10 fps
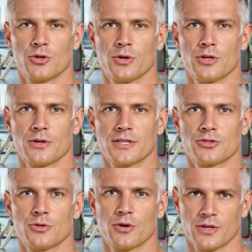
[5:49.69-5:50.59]
your
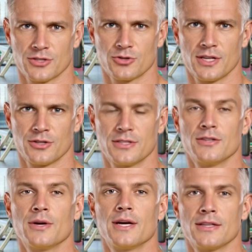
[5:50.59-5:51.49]
cholesterol and
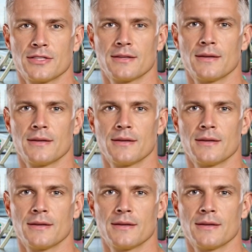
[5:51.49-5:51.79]
triglycerides.